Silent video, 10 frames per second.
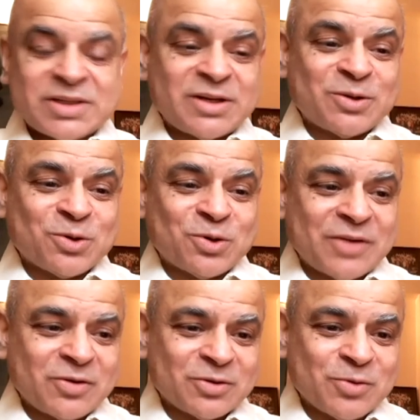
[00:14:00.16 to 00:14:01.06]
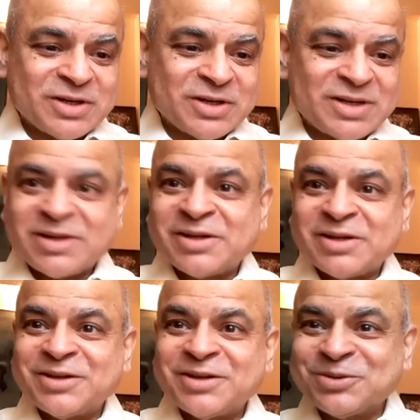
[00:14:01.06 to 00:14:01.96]
say that, oh, I've got quite a stake
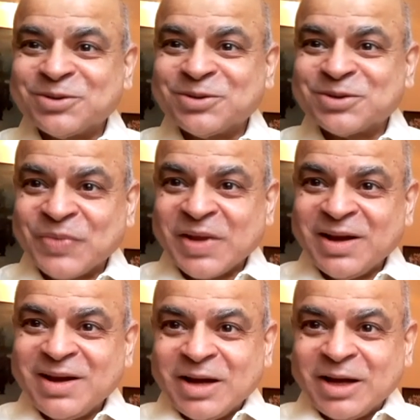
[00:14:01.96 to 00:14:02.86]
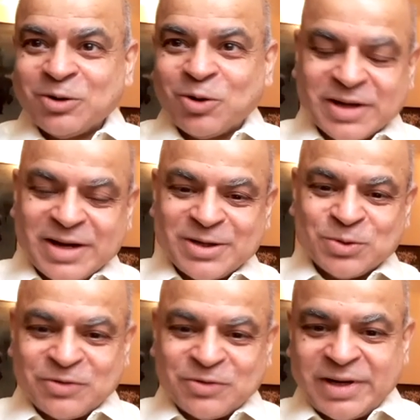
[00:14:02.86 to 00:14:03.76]
here. So, and all the guys
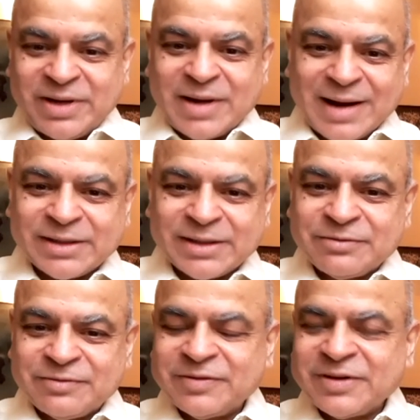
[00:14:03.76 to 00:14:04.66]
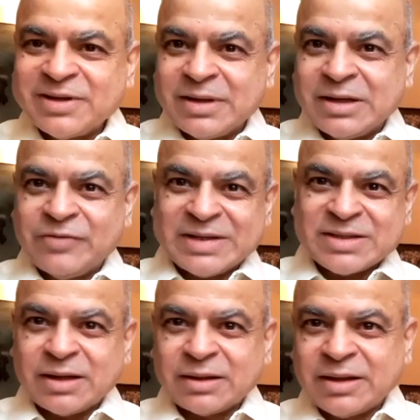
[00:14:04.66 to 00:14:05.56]
who are very active in
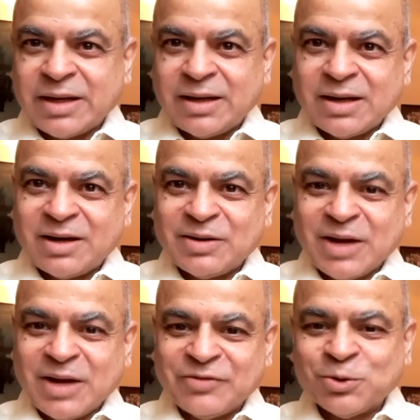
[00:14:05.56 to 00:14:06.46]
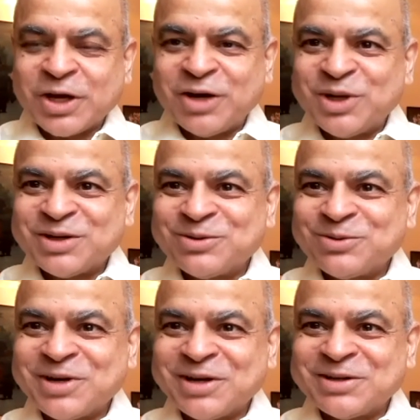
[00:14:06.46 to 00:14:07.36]
investing, they have done okay, but
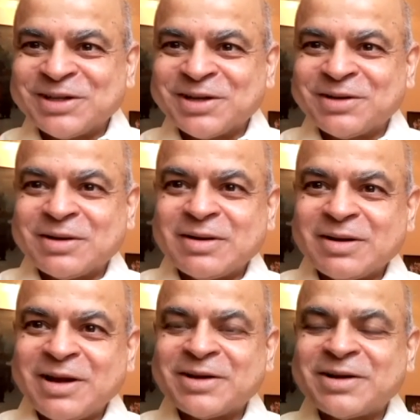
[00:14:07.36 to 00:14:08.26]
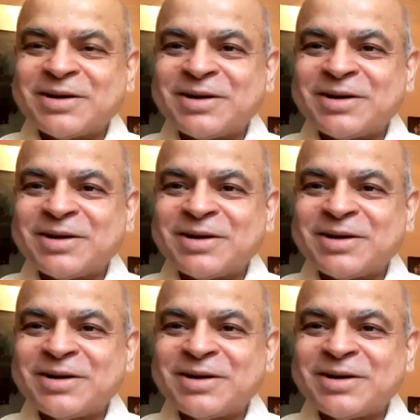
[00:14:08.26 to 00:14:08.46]
nothing like